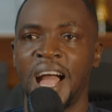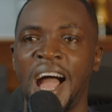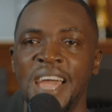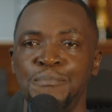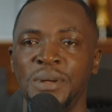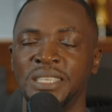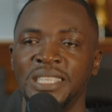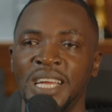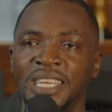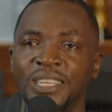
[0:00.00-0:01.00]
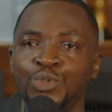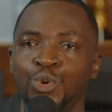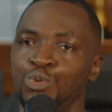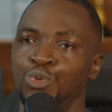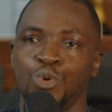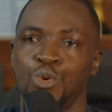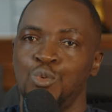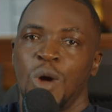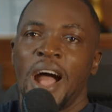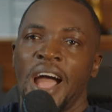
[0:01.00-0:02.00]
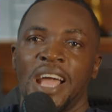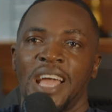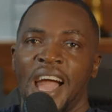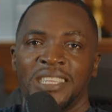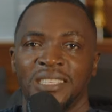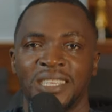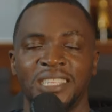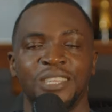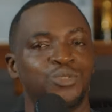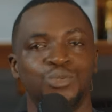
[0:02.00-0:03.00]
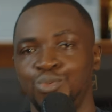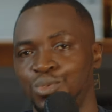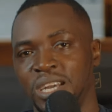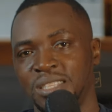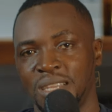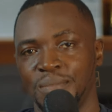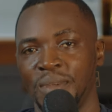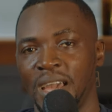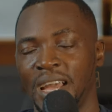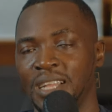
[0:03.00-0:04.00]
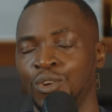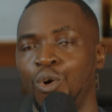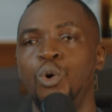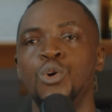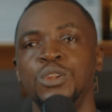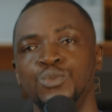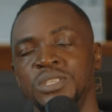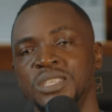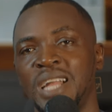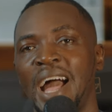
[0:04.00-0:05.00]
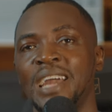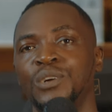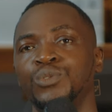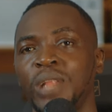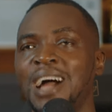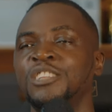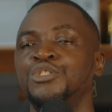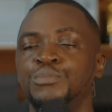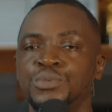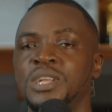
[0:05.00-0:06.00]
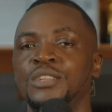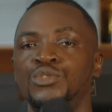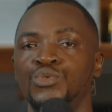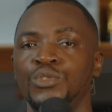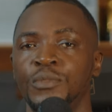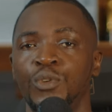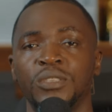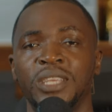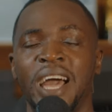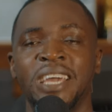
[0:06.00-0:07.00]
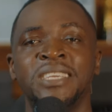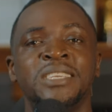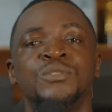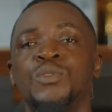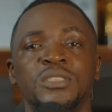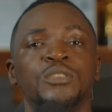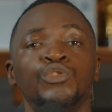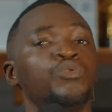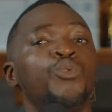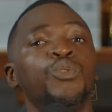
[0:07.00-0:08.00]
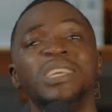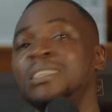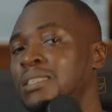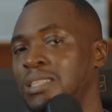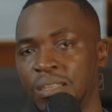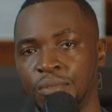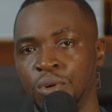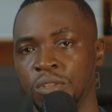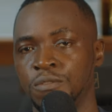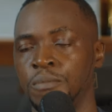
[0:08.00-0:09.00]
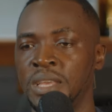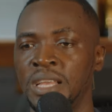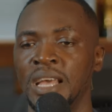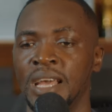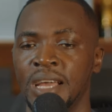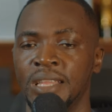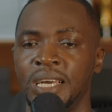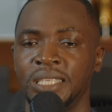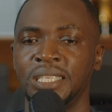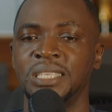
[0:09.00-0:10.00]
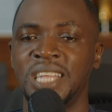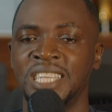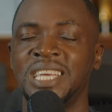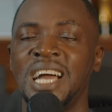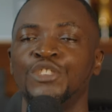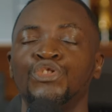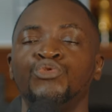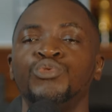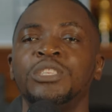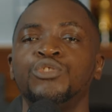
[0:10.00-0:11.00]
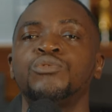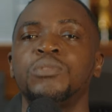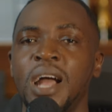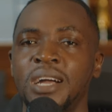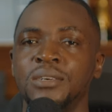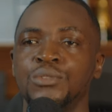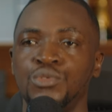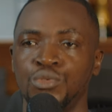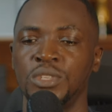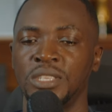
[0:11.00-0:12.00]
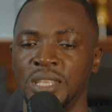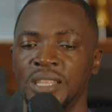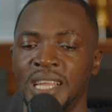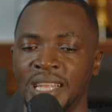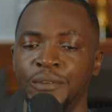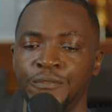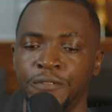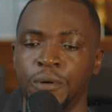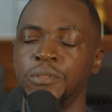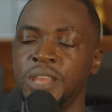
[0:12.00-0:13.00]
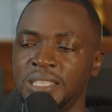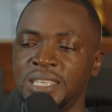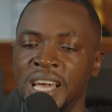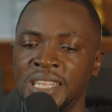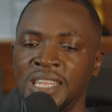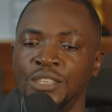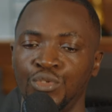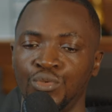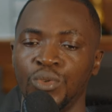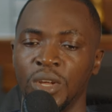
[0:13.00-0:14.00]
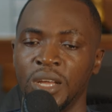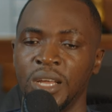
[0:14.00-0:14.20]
I personally don't know why I decided to do that. The only reason I could attribute that to is because I got it so easily. Because for me, the sense that I really struggled to do, this thing that I felt that I needed to